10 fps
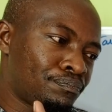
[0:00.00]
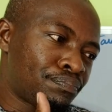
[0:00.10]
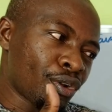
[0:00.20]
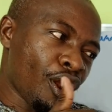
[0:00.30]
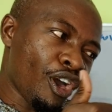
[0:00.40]

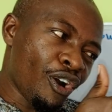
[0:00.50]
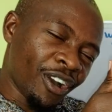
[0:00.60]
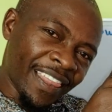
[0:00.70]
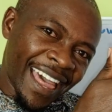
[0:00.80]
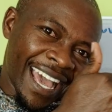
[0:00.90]

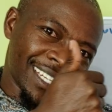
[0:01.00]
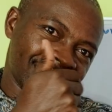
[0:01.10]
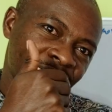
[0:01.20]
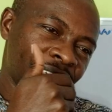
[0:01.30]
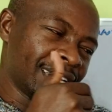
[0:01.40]
prolong
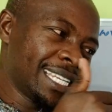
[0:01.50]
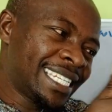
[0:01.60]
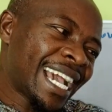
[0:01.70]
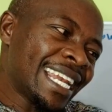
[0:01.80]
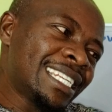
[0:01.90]
that.
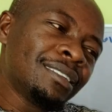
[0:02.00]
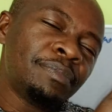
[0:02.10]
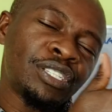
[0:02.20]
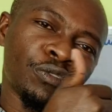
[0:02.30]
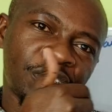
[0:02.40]
Take a little
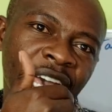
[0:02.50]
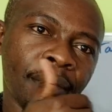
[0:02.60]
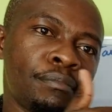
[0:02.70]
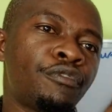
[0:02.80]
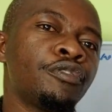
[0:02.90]
bit of
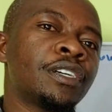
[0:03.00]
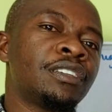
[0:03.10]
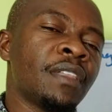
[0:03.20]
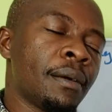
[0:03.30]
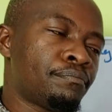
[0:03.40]
time before you
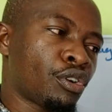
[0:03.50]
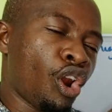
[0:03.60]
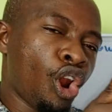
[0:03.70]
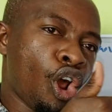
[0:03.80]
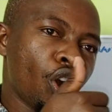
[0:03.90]
achieve.
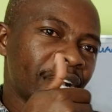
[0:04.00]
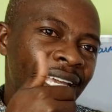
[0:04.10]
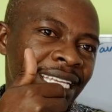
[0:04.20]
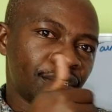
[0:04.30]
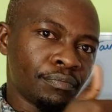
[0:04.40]

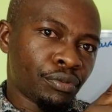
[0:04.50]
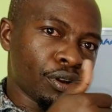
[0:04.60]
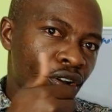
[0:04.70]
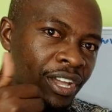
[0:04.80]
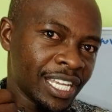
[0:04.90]
Prolong
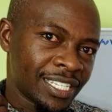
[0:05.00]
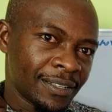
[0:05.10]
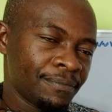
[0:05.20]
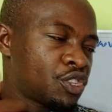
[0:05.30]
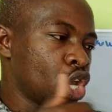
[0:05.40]
it.
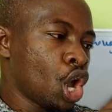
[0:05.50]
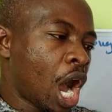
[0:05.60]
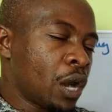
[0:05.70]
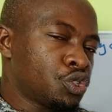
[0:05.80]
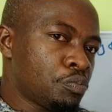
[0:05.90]
See,
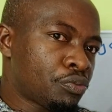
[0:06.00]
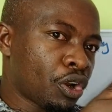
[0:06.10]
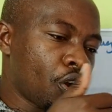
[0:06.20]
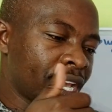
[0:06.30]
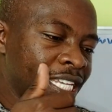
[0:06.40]
how to
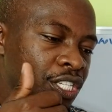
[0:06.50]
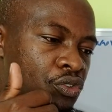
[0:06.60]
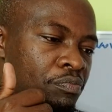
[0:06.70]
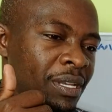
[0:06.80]
prolong it is to